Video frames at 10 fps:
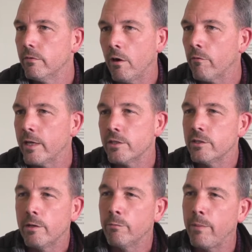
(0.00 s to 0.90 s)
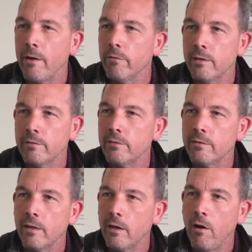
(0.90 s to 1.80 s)
our relationships back with
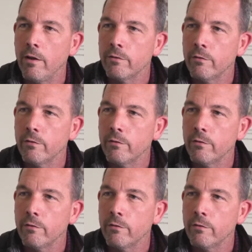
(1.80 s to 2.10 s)
existing clients.